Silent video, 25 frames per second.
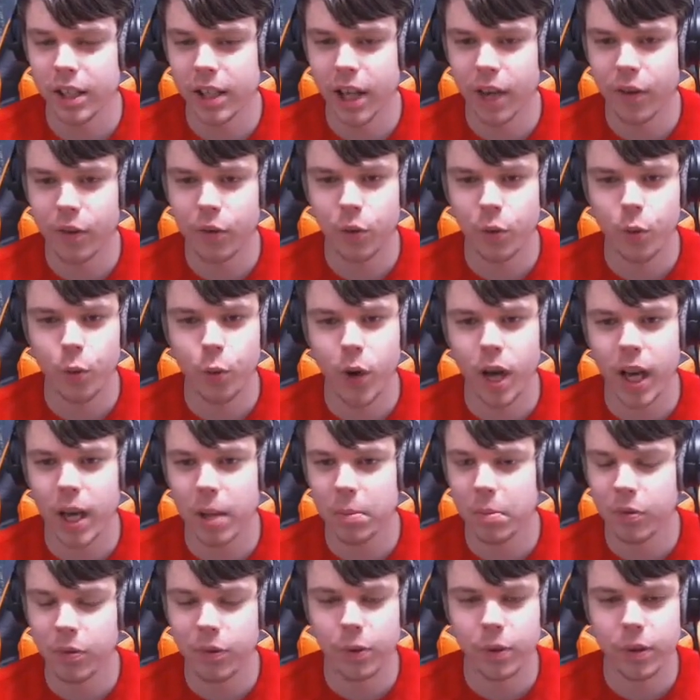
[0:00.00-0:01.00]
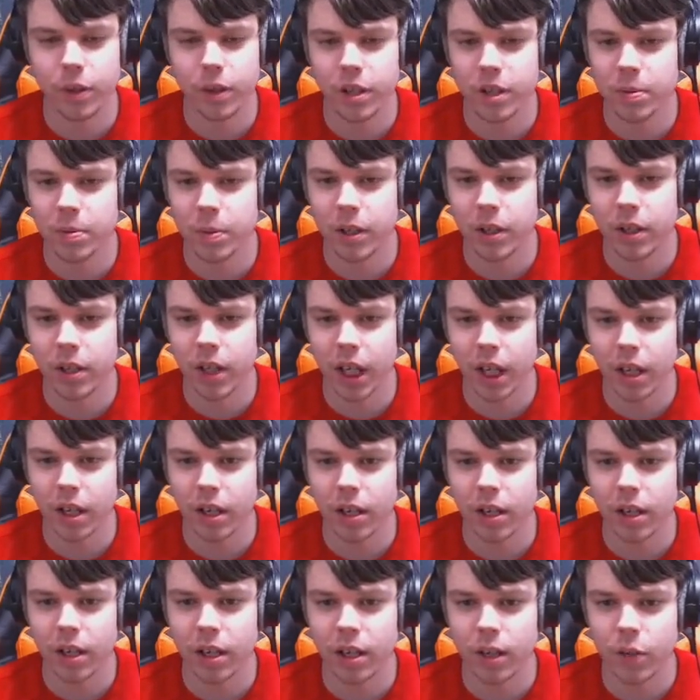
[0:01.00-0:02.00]
left way before he spawned
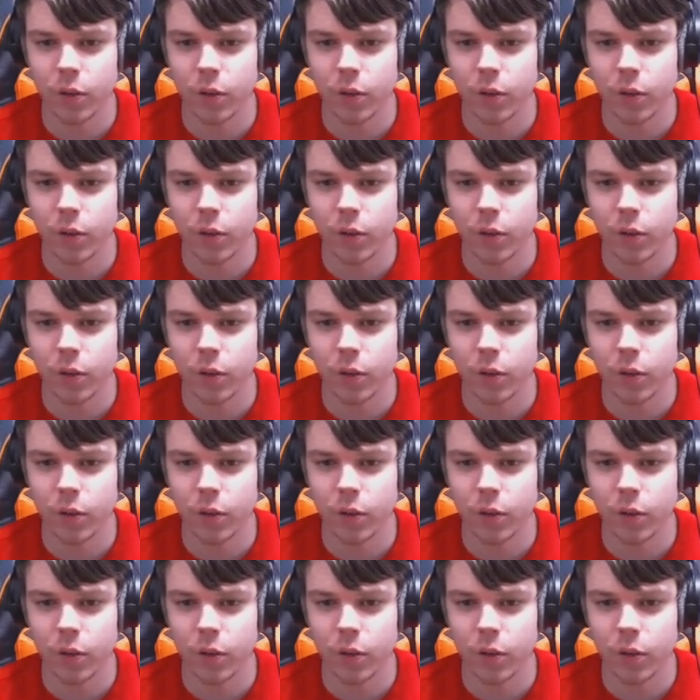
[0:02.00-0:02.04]
in.